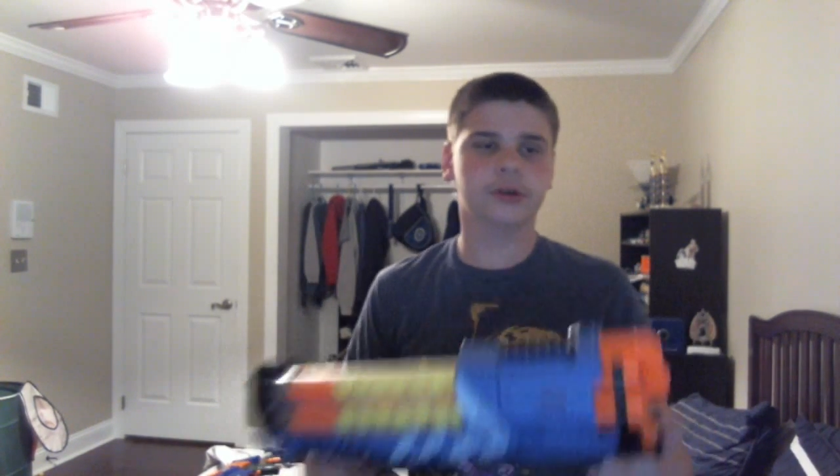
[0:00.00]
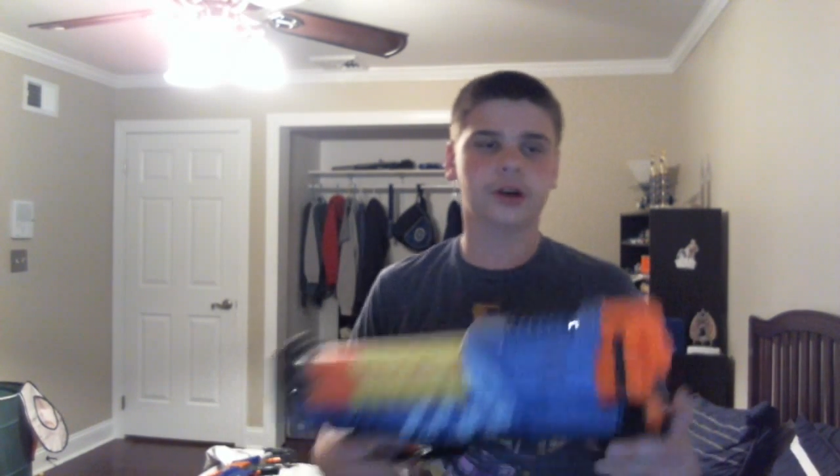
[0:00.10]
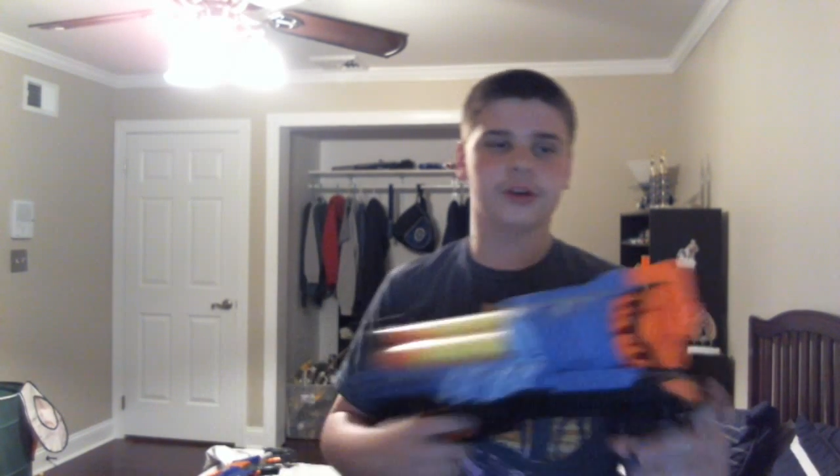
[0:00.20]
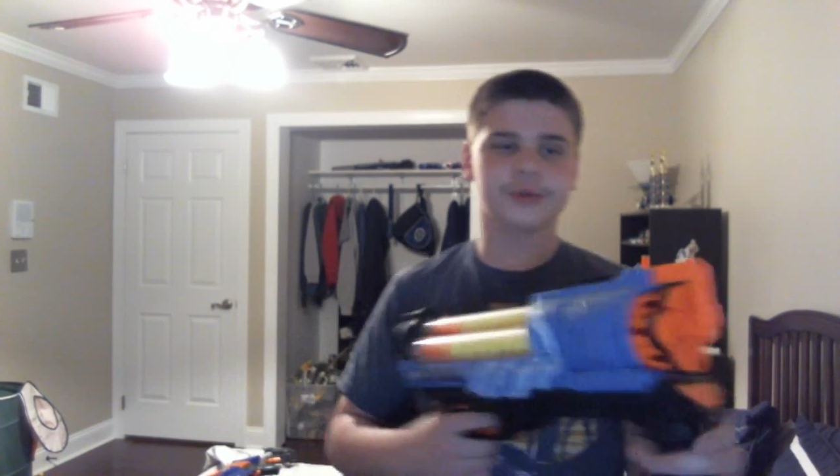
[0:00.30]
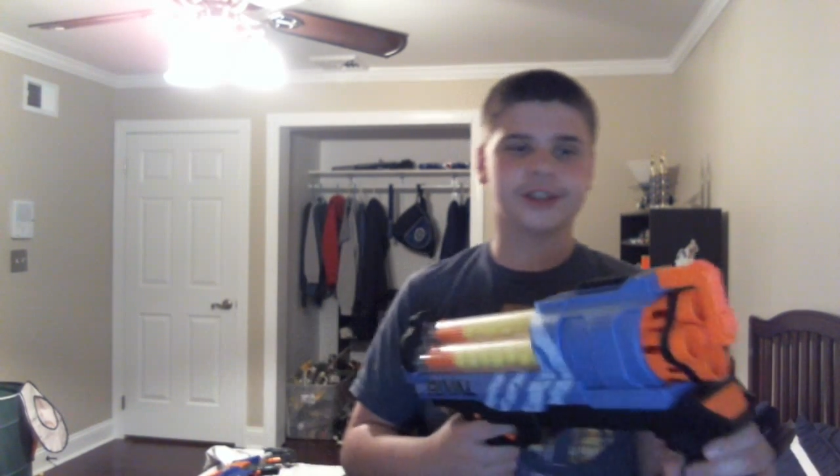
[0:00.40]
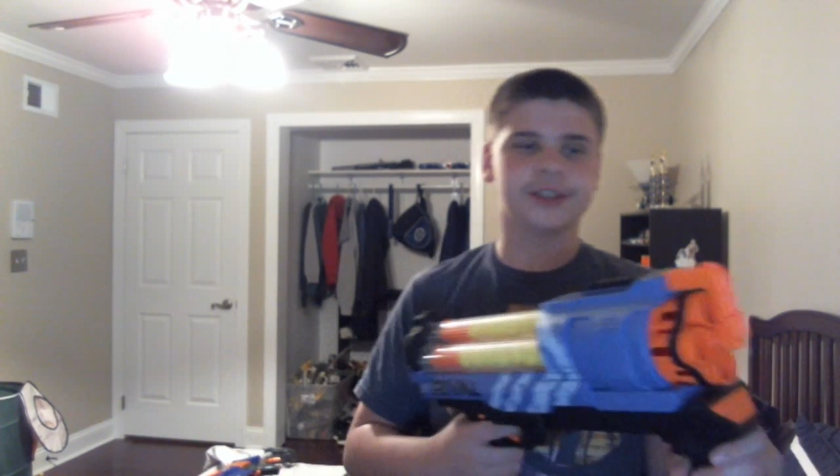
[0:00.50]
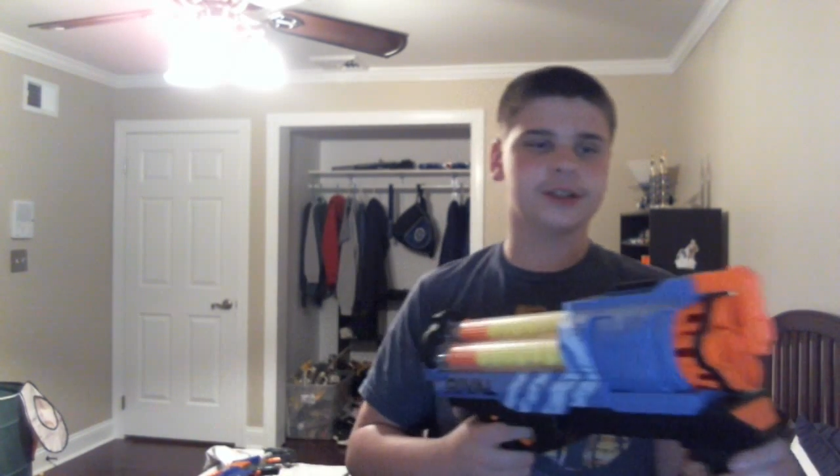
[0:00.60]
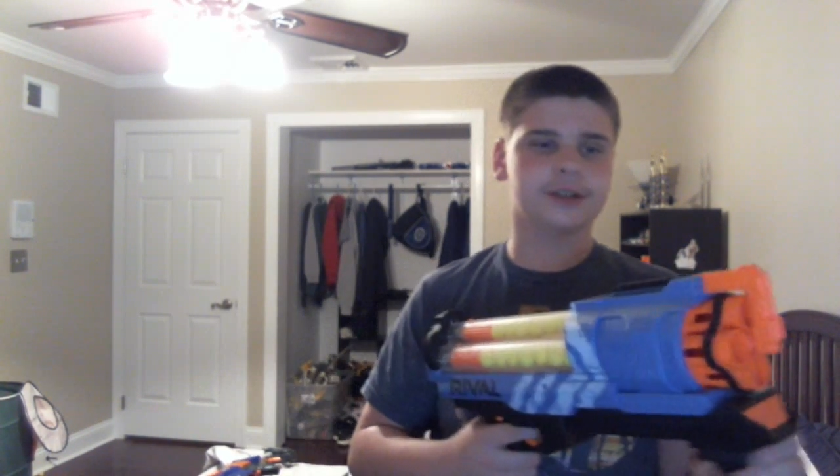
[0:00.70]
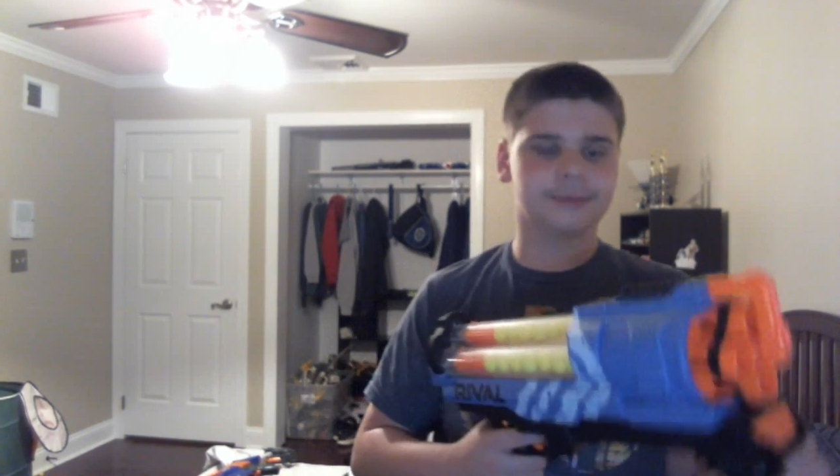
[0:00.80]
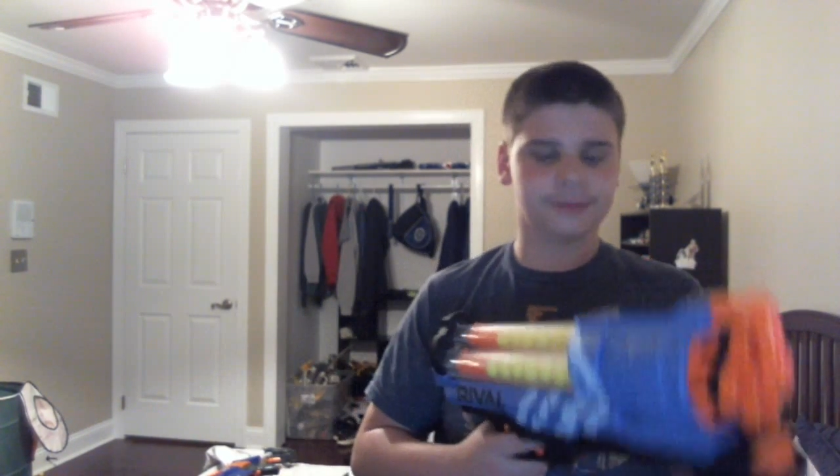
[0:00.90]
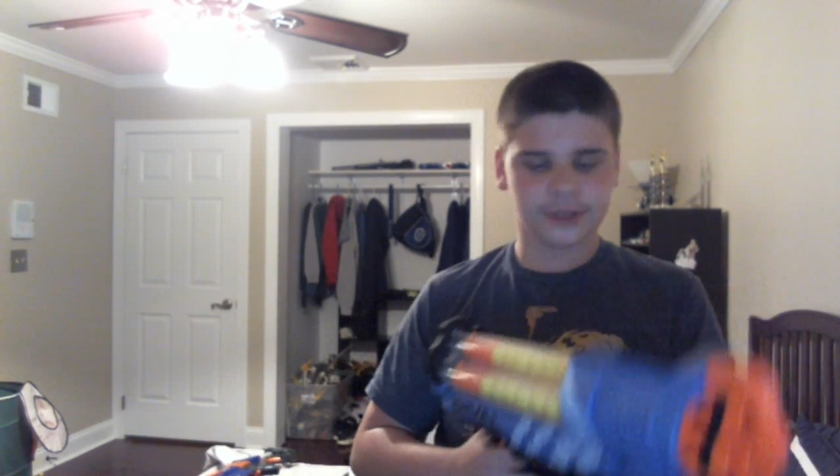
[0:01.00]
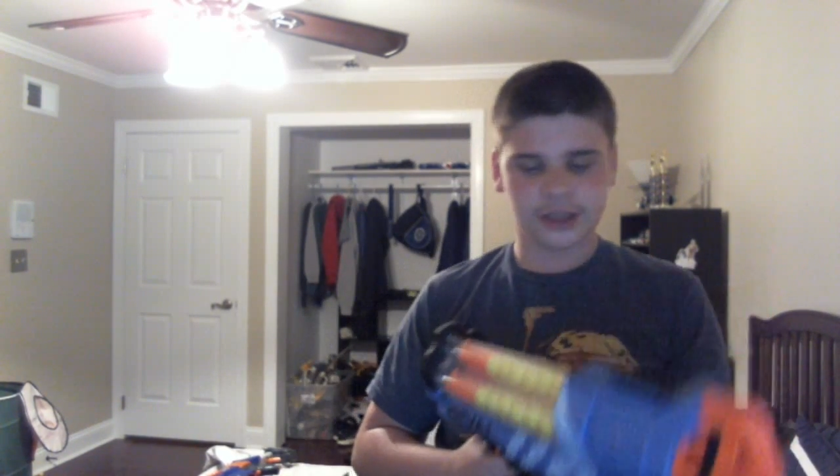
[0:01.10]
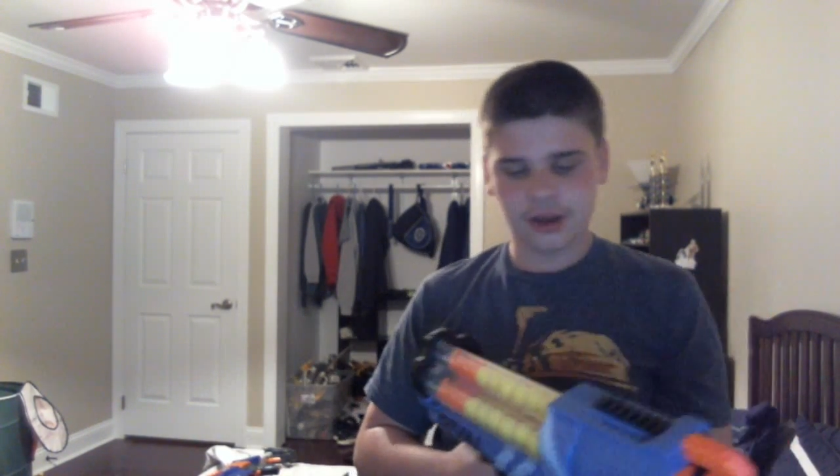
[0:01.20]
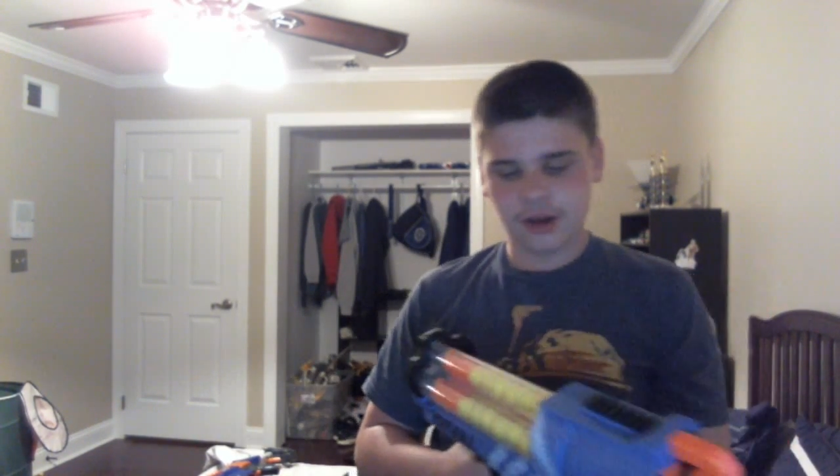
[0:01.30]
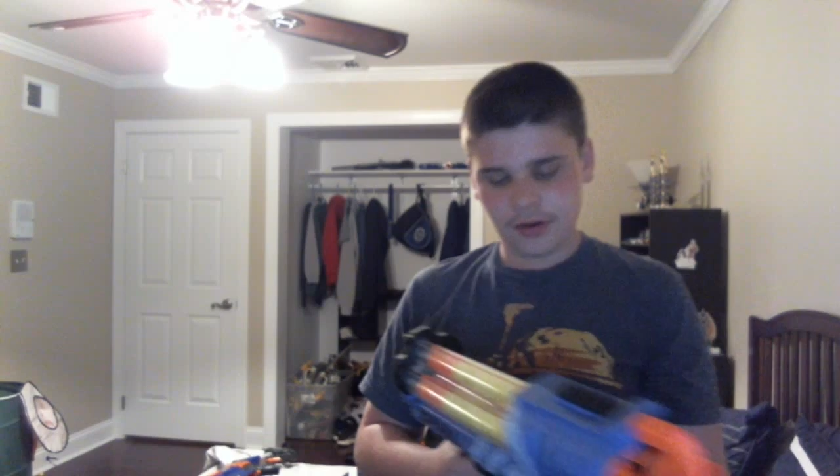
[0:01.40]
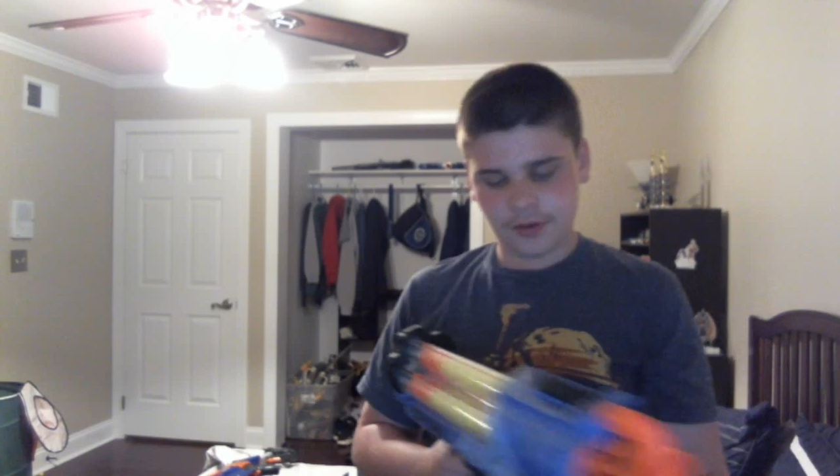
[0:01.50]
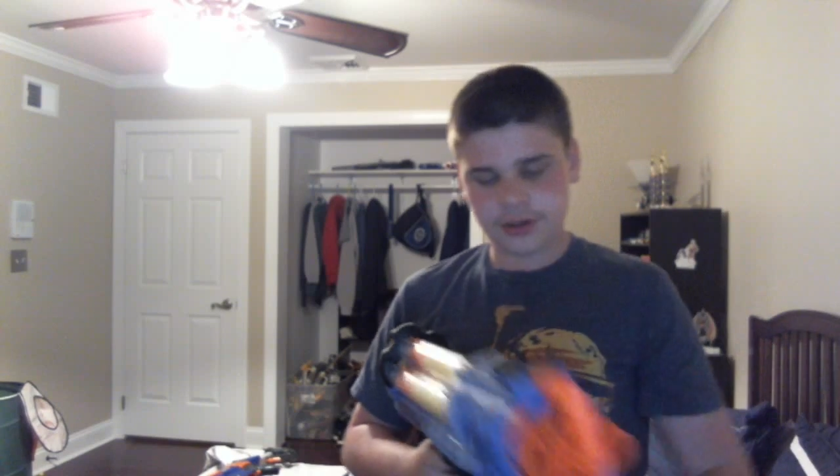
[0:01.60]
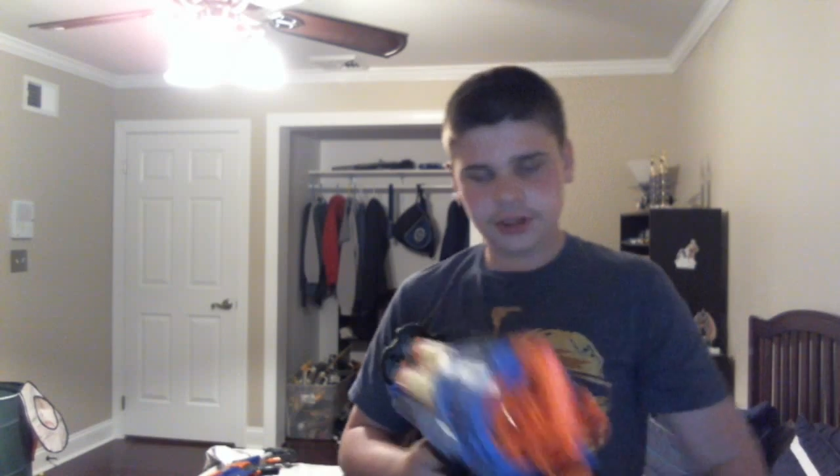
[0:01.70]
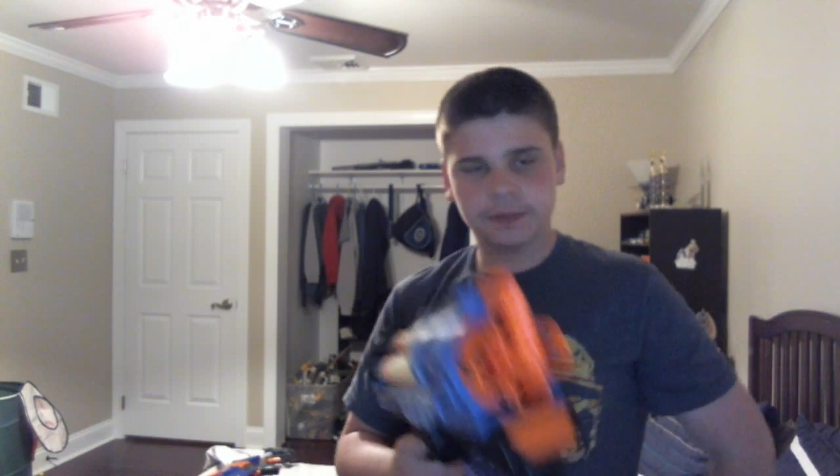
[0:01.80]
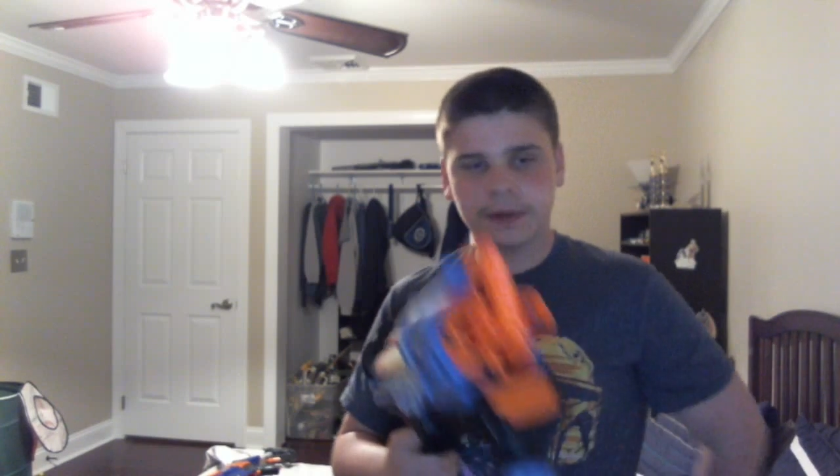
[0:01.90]
Artemis.
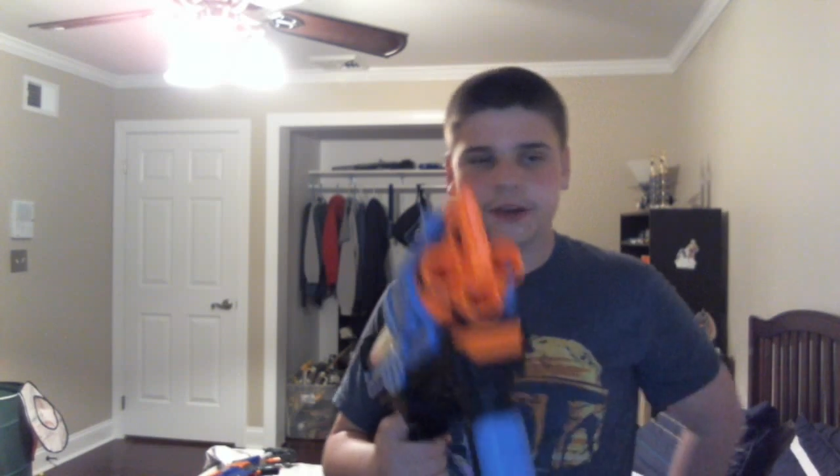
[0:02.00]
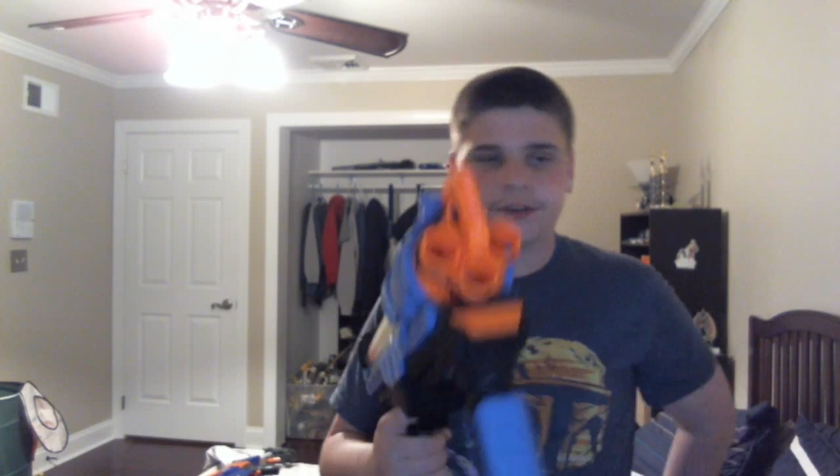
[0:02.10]
This is by